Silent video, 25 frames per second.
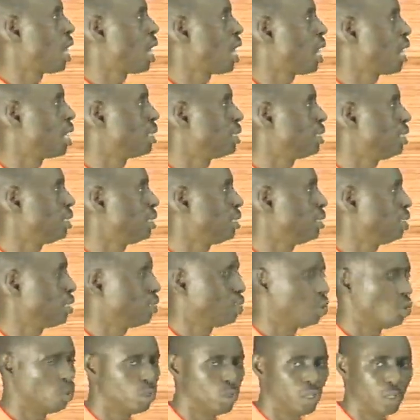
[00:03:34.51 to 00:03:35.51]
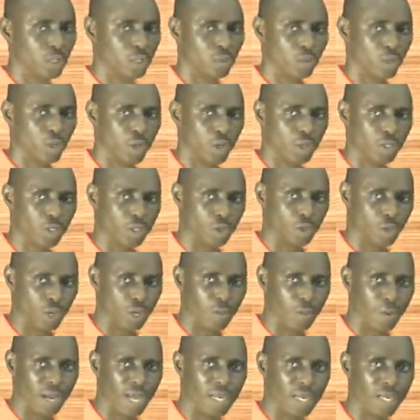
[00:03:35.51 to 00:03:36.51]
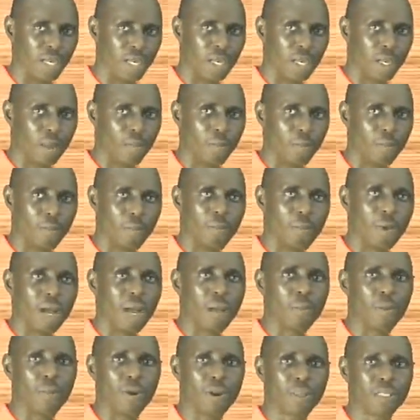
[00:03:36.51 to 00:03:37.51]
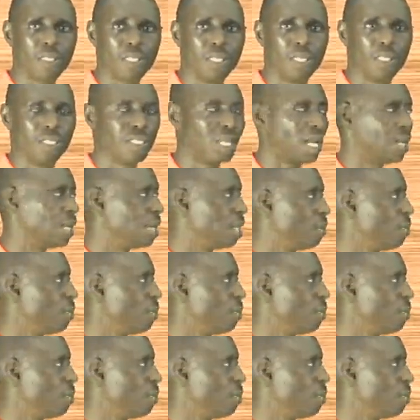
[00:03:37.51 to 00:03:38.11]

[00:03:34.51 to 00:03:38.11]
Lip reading: and the units, because it's only by plotting it and